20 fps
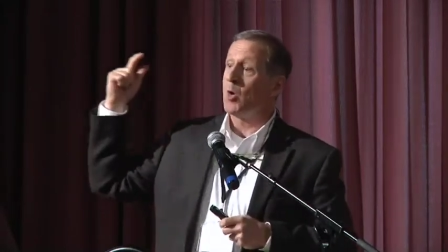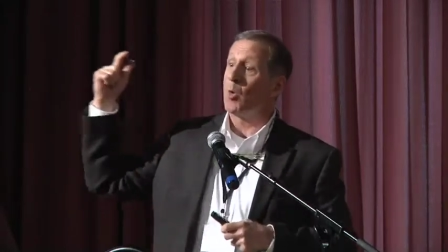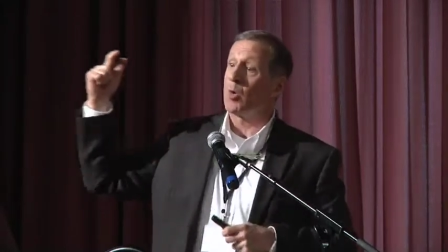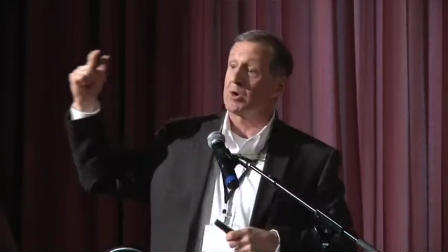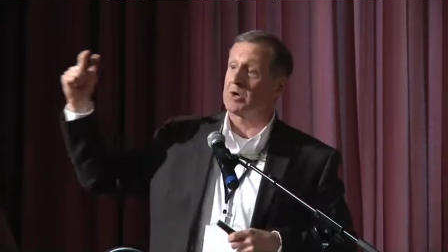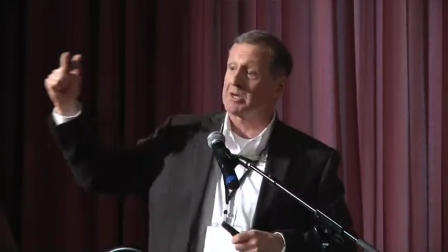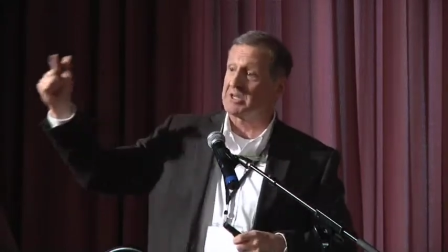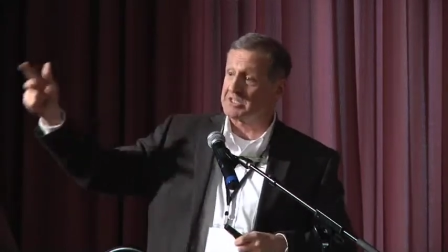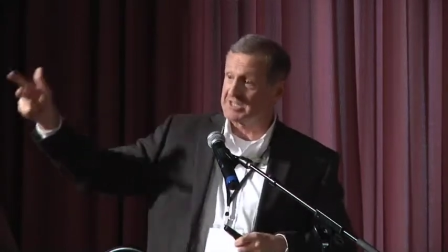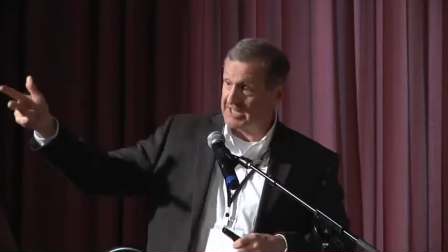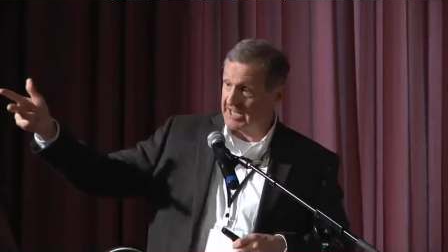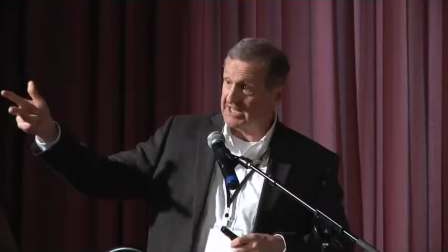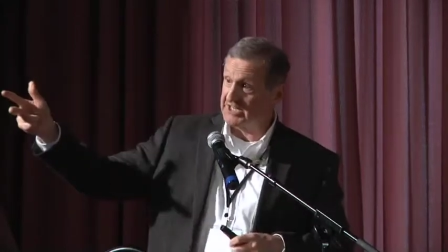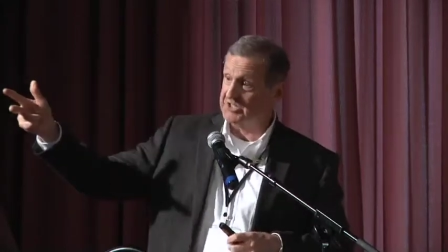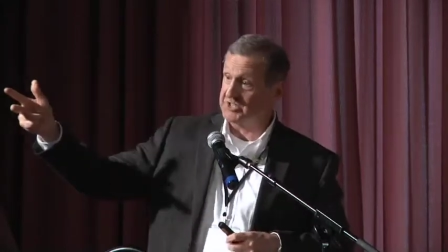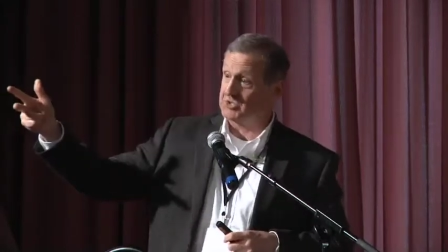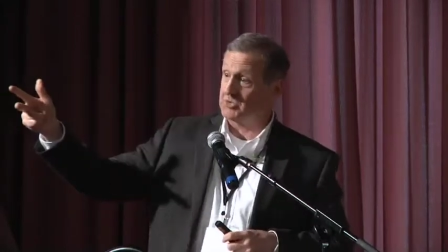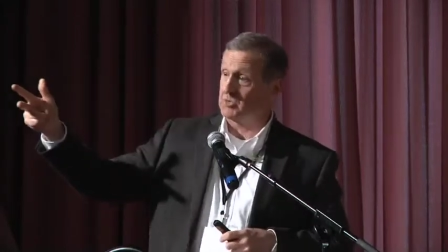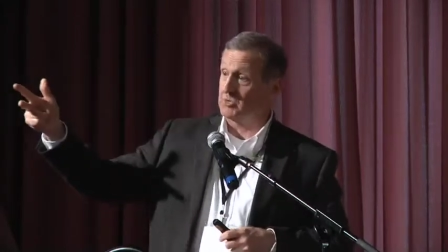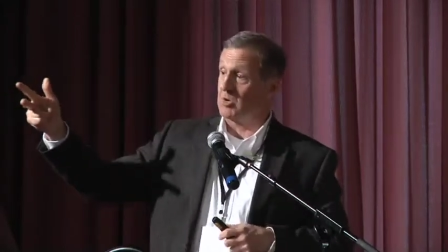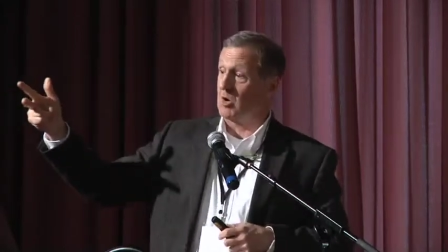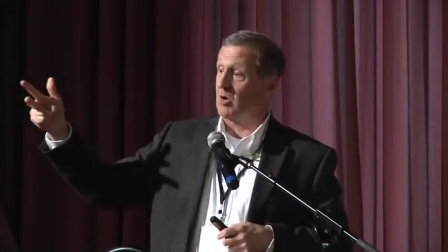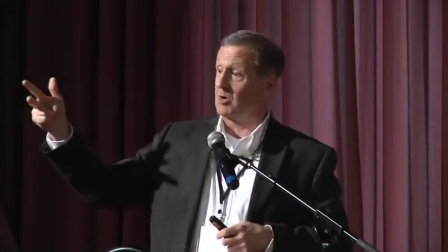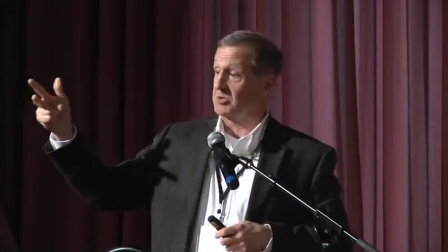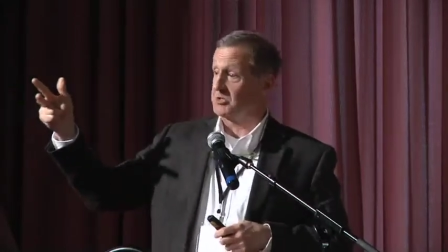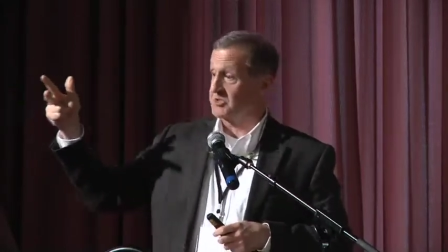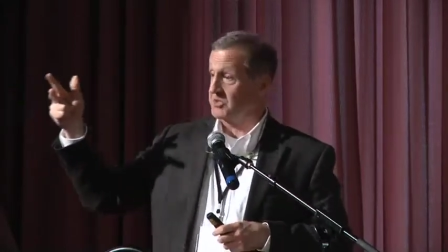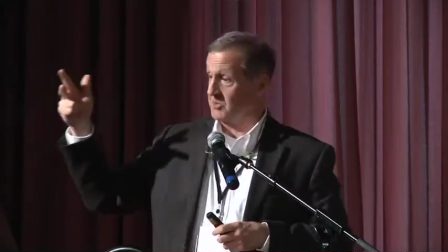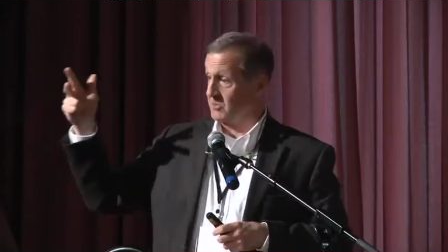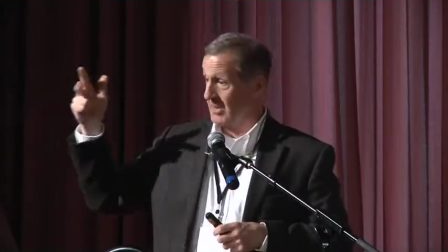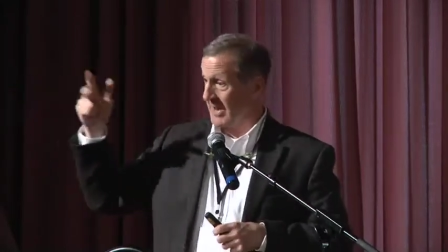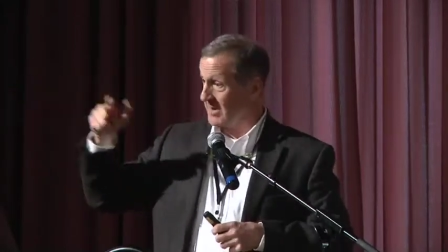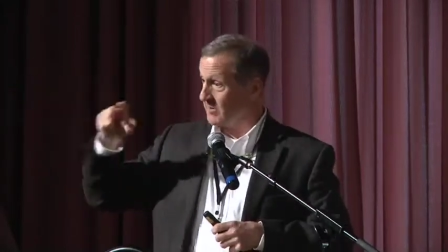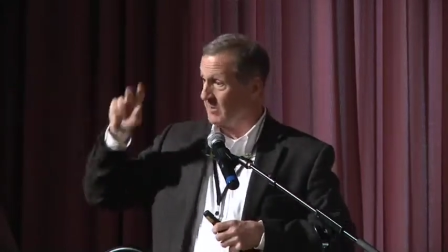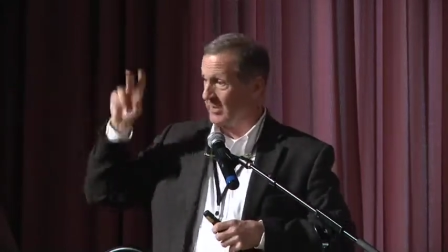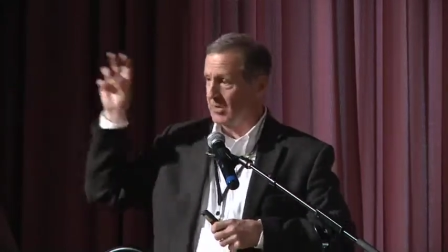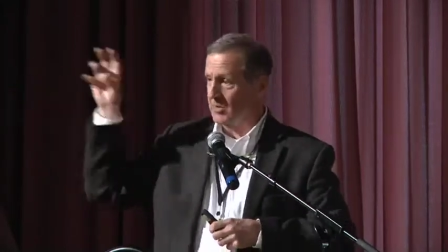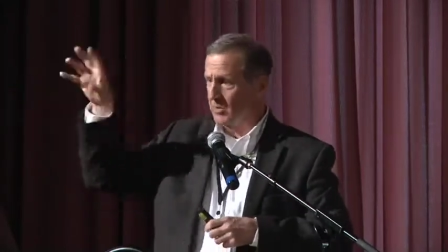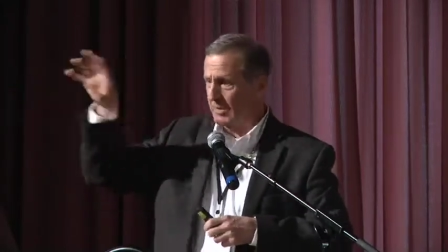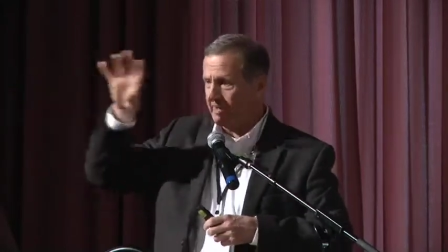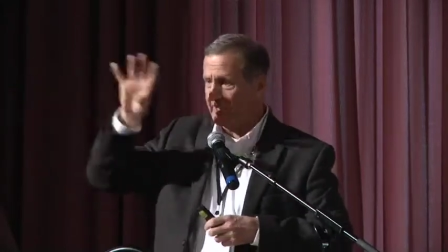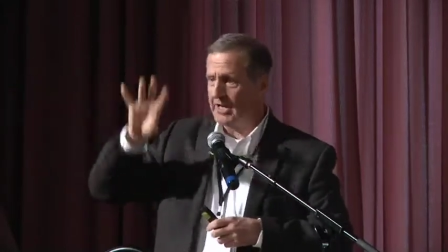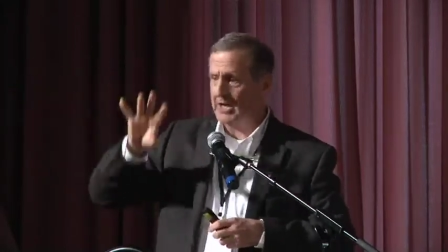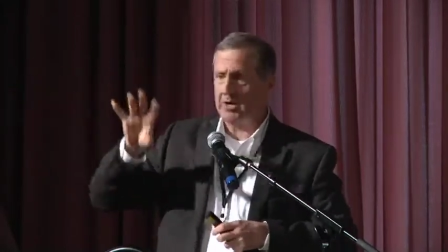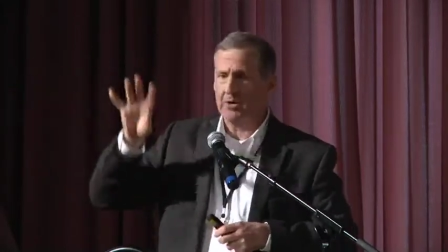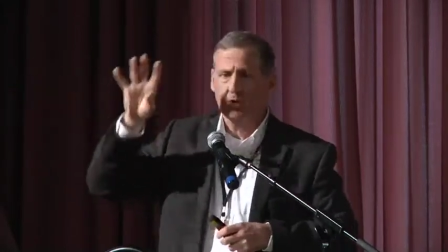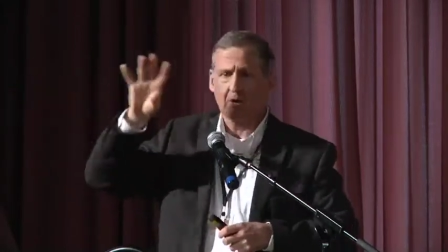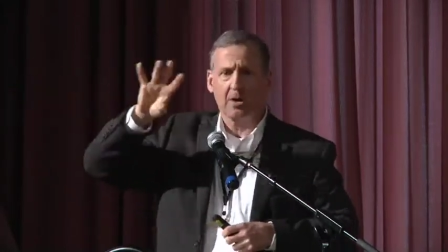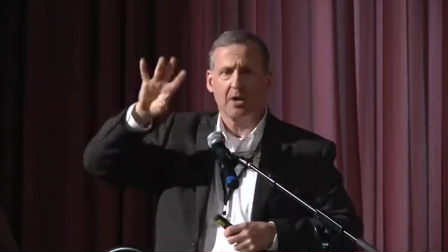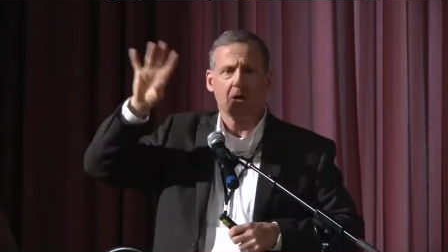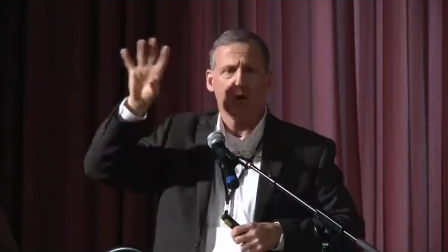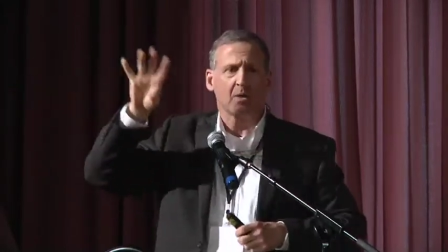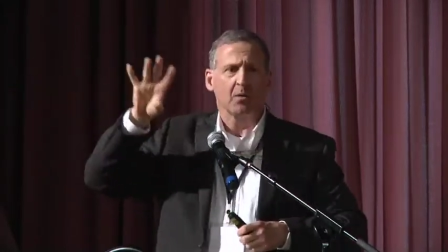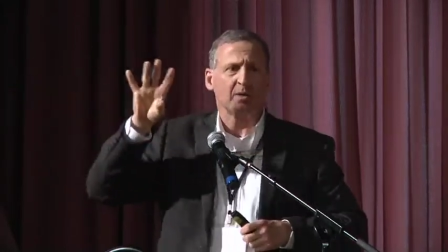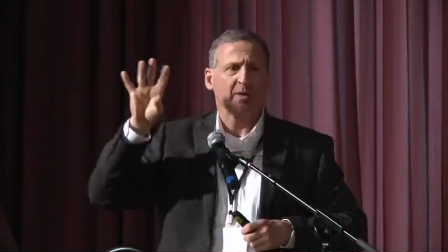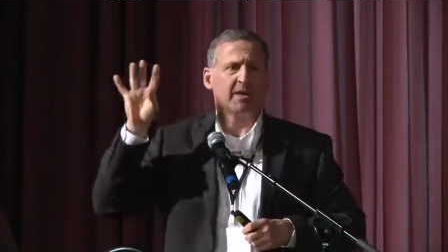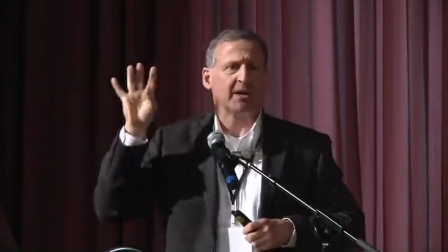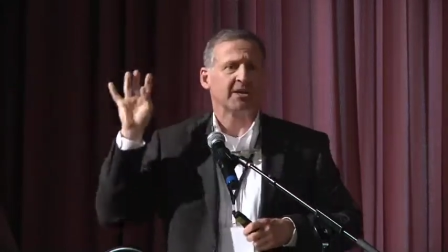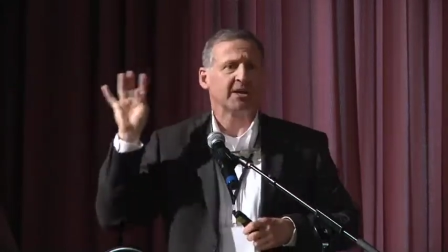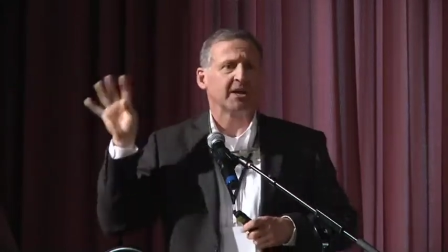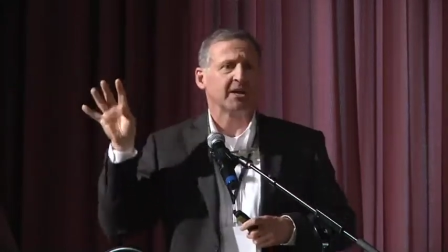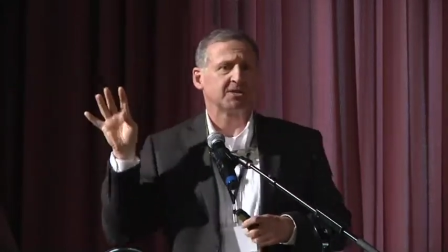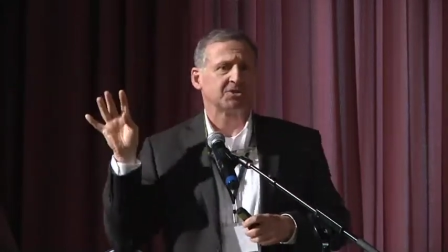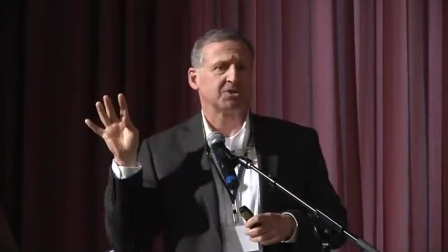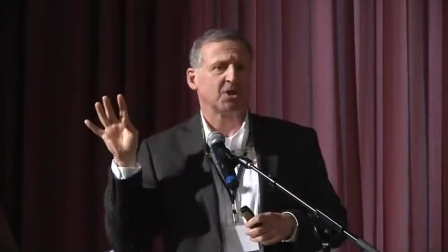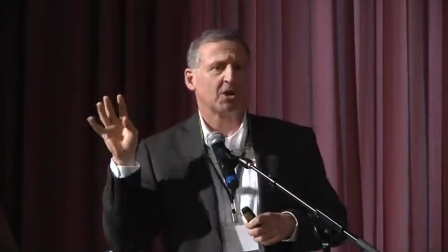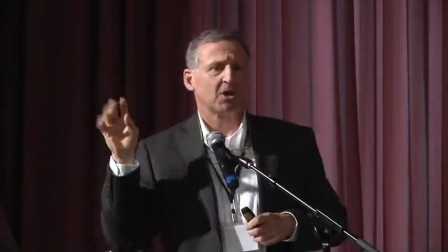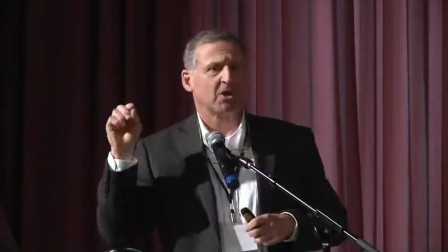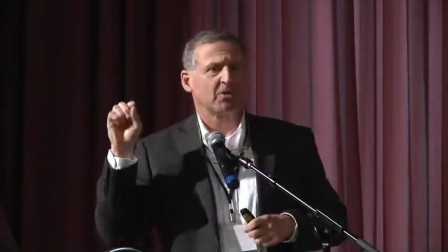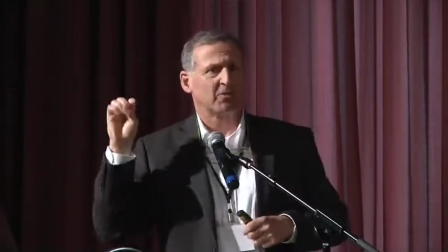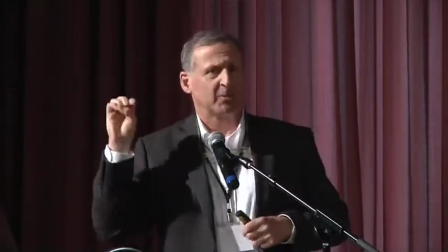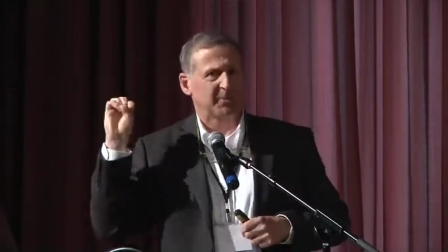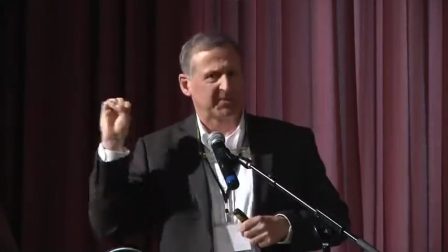organizational culture, right? We, we hear it, it's all over.